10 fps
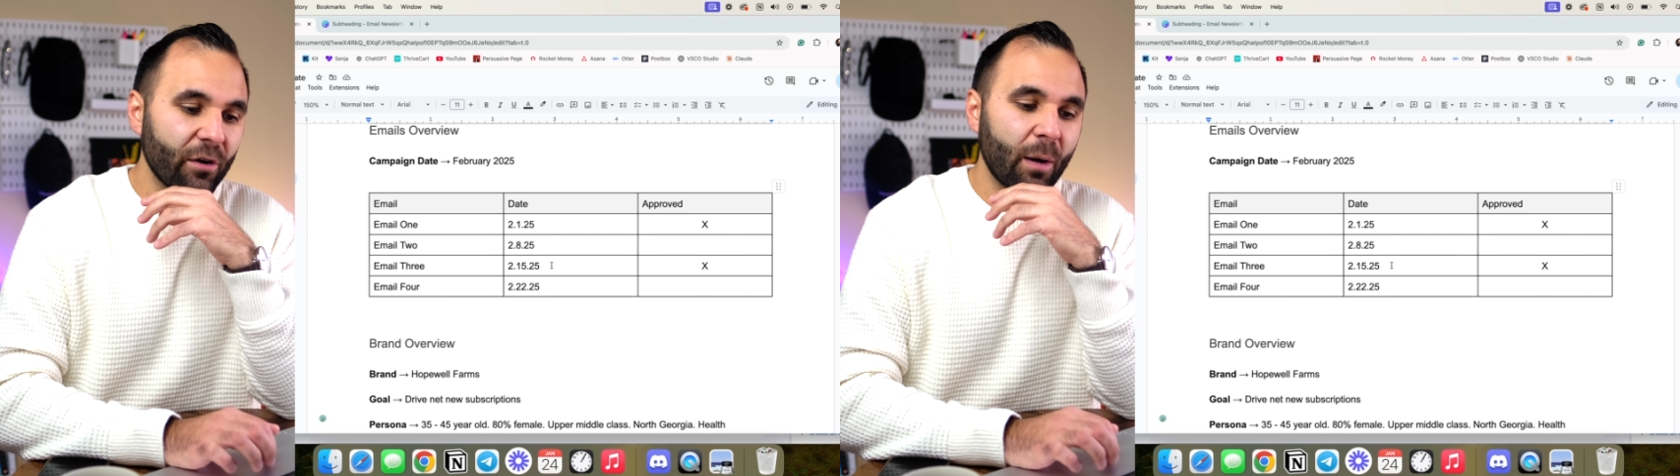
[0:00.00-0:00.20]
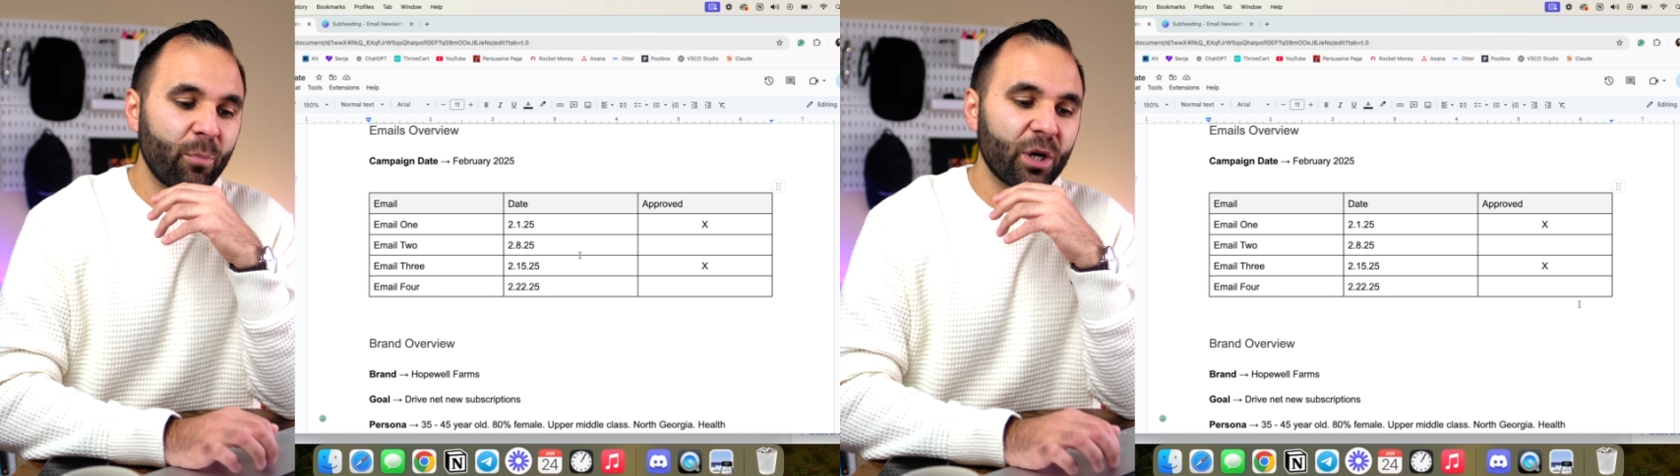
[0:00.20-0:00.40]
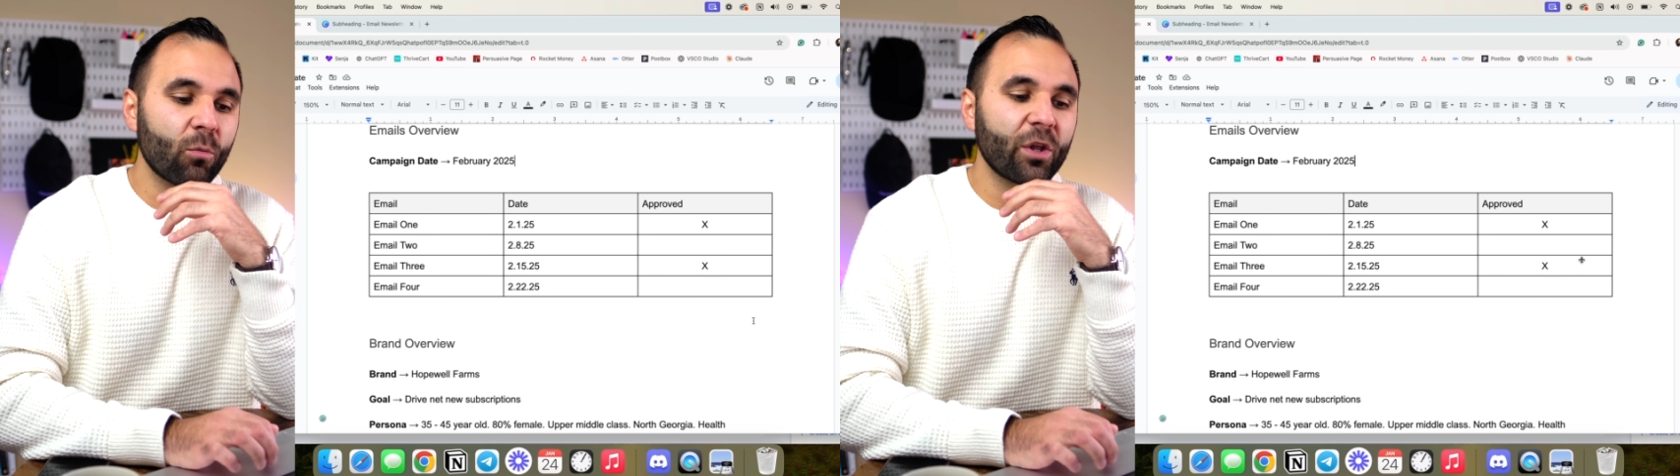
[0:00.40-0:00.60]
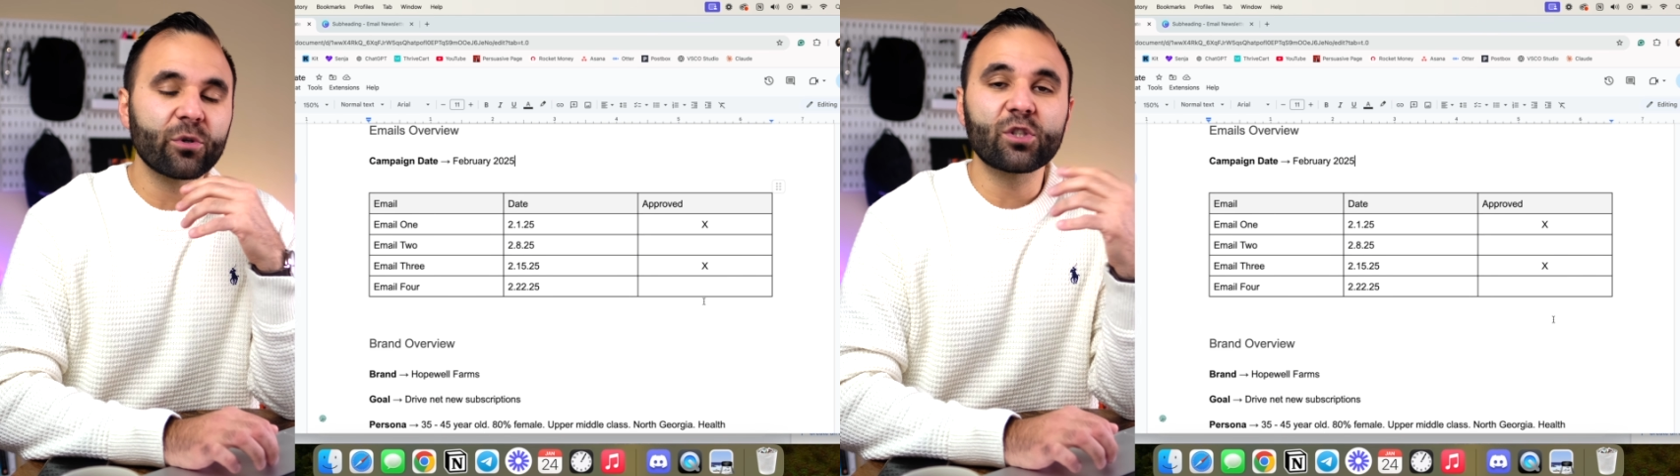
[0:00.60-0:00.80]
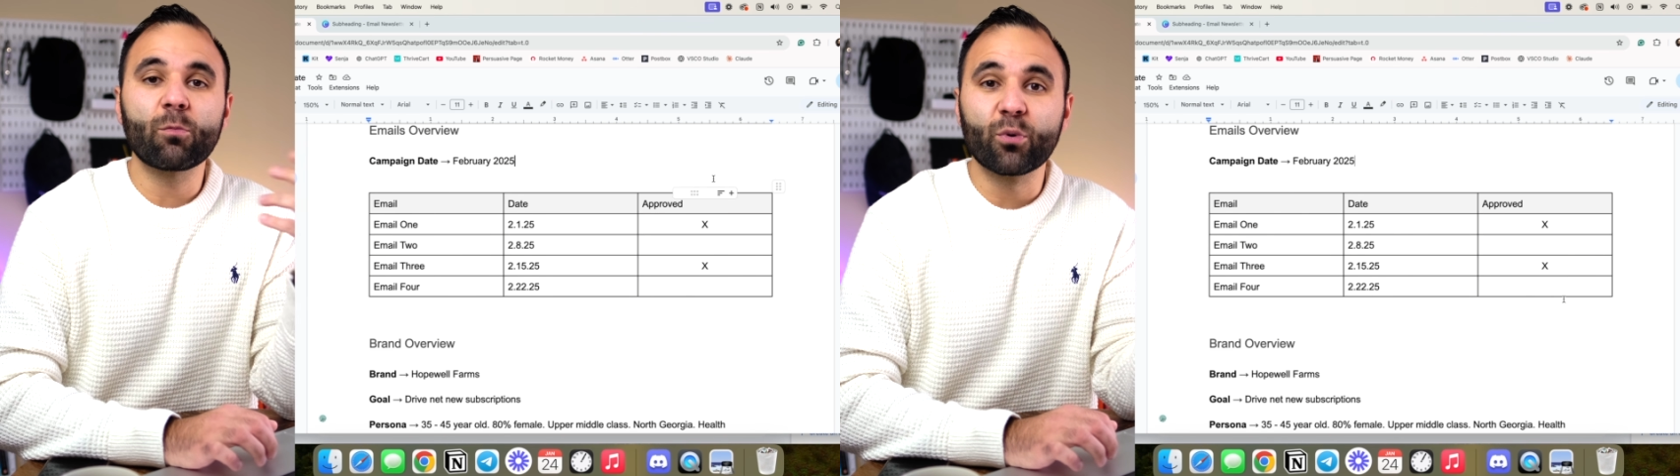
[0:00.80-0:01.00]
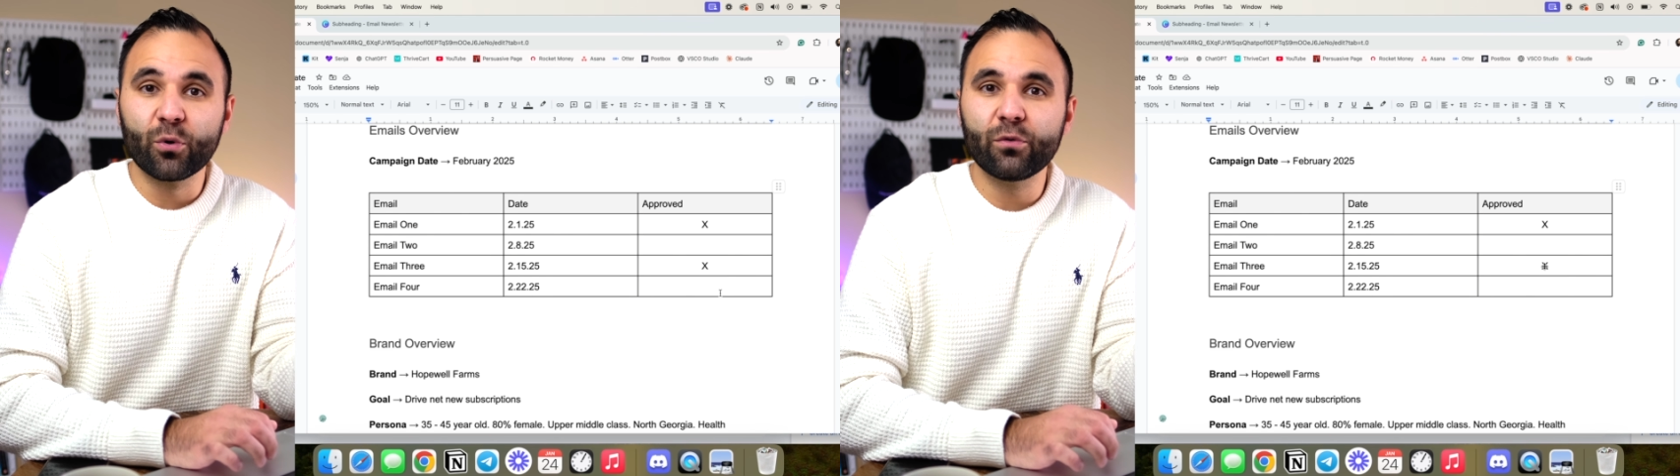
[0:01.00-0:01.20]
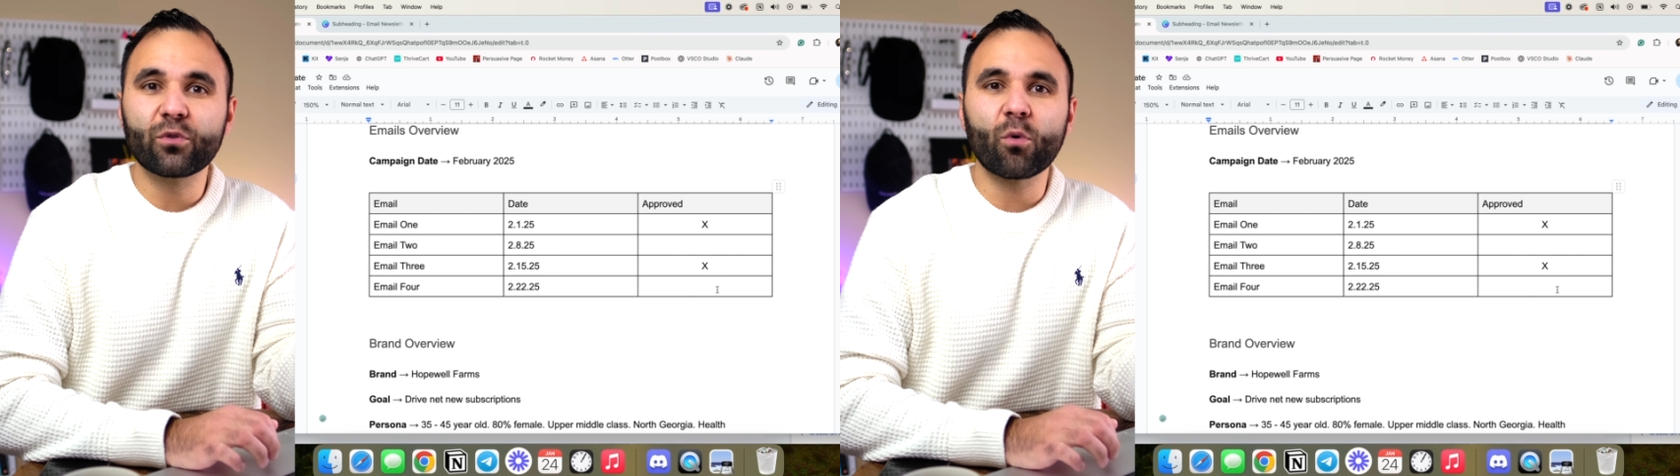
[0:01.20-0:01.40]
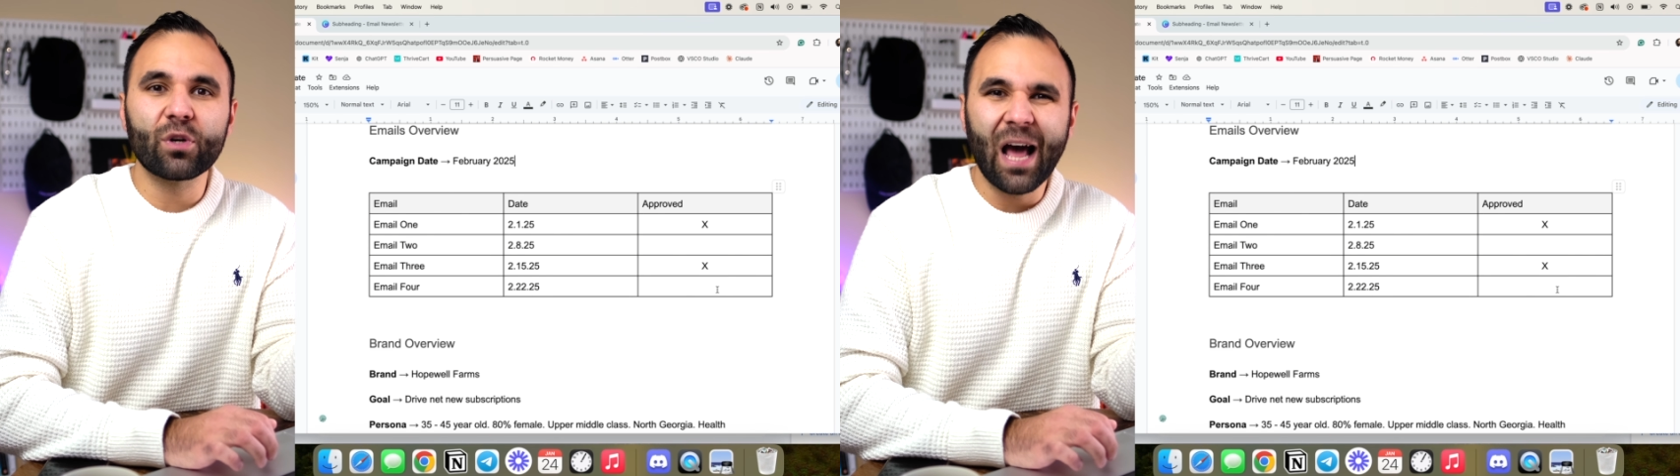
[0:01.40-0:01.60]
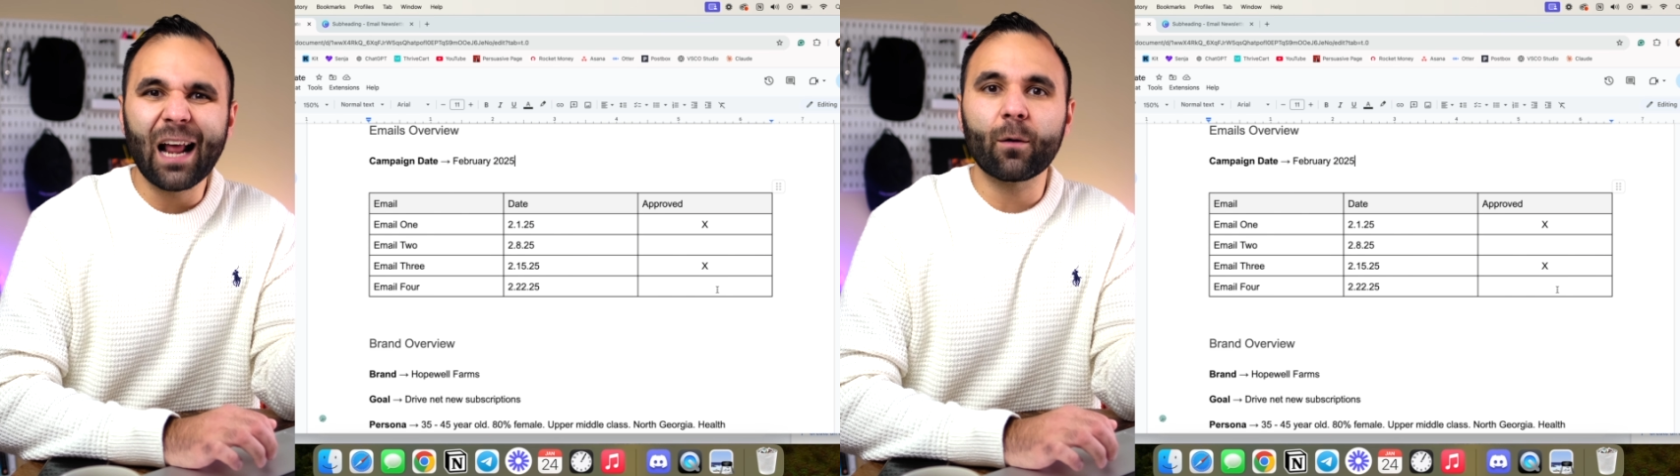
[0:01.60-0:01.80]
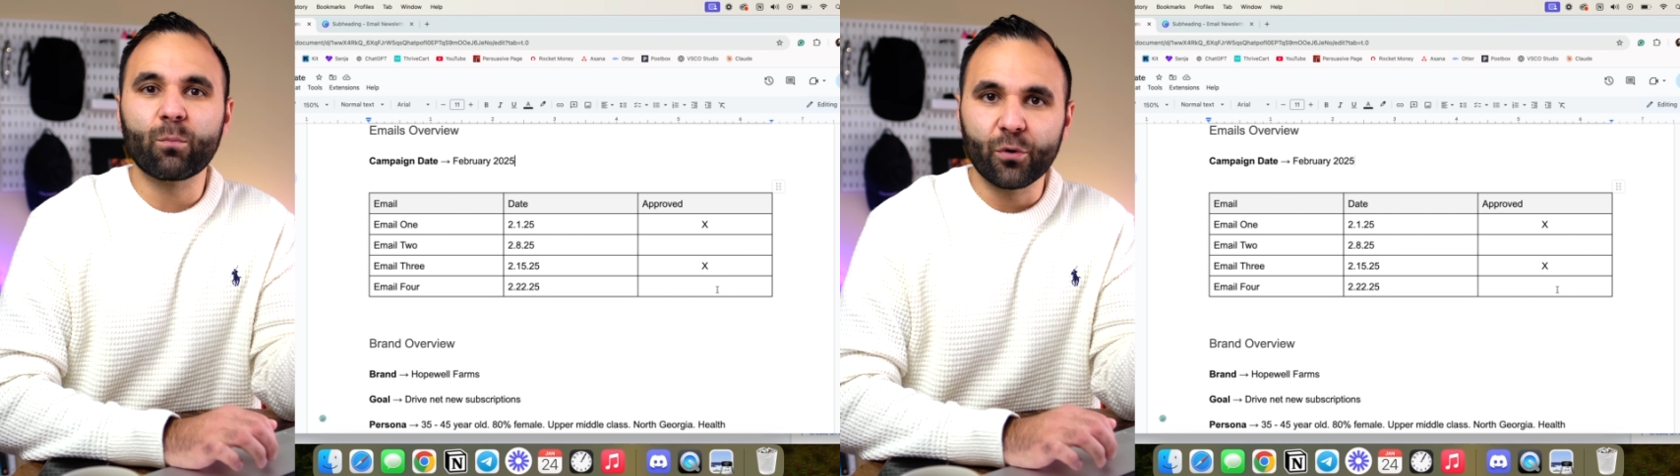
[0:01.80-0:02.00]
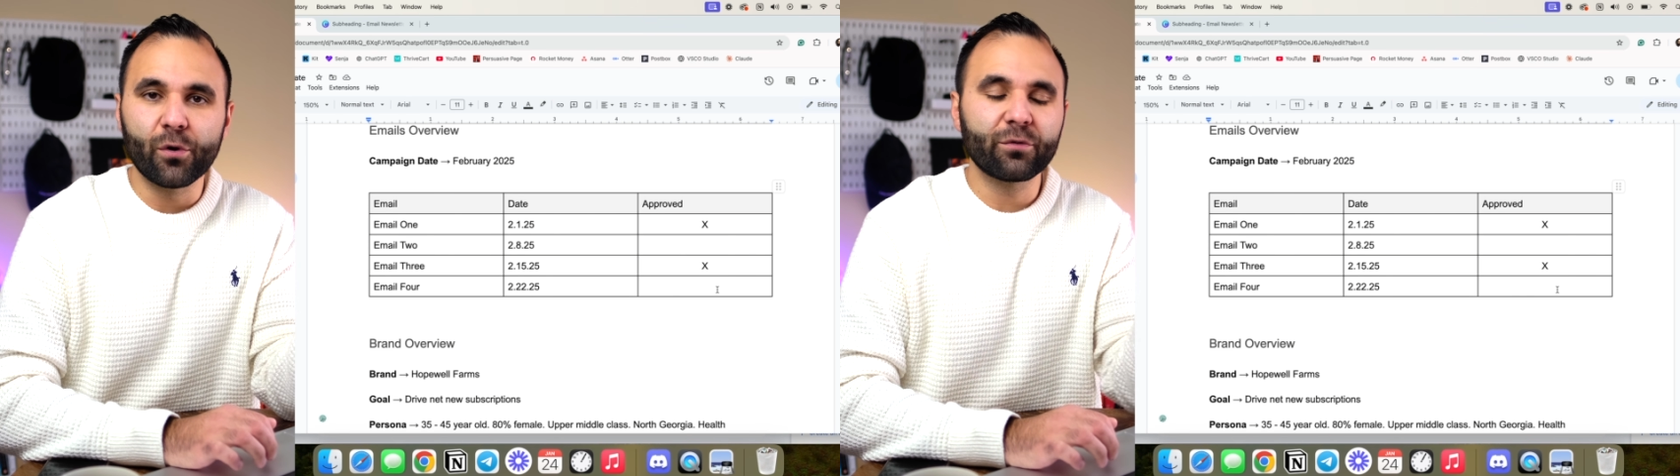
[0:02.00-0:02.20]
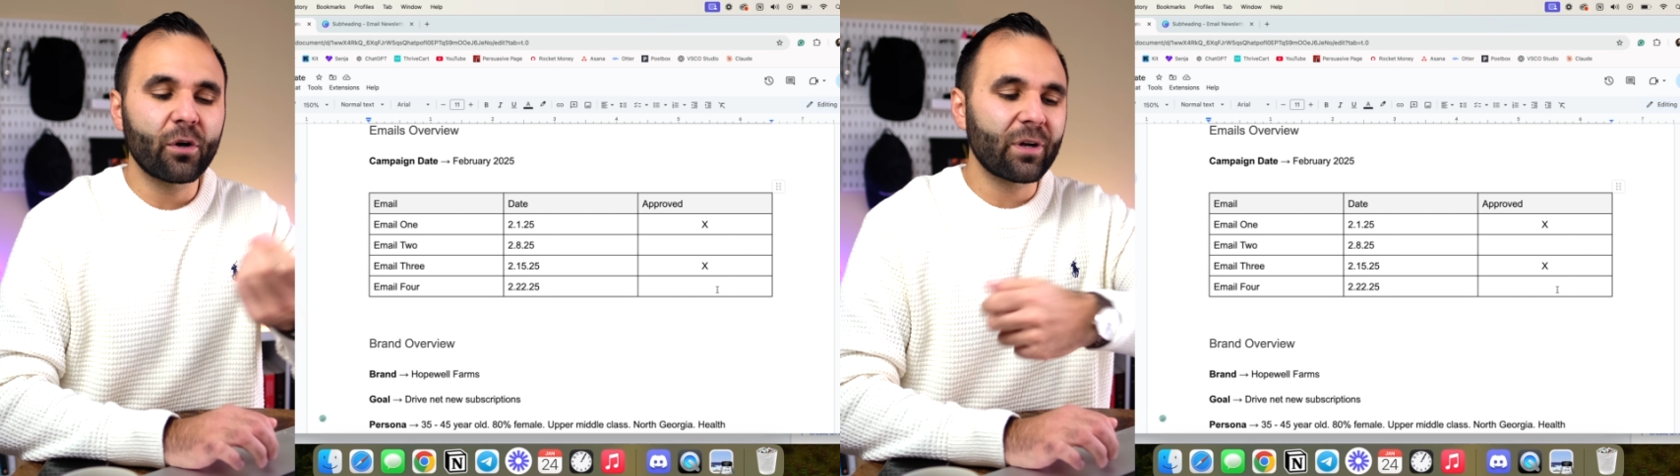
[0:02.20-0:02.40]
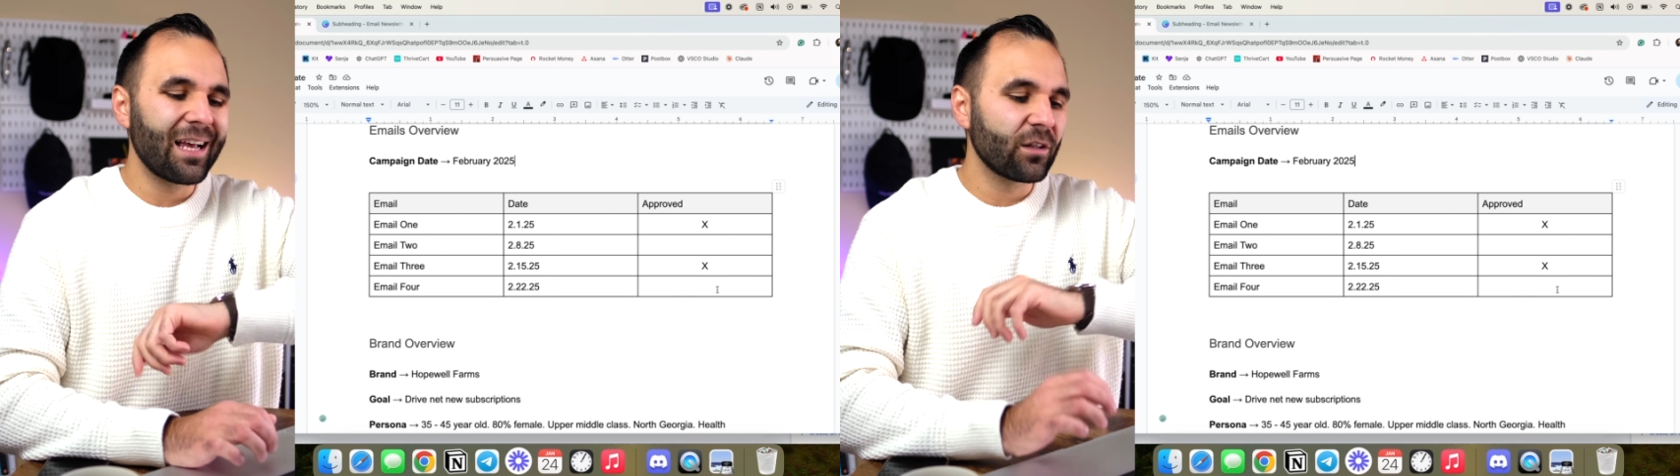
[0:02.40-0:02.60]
and I'm putting whether it's approved or not approved, okay?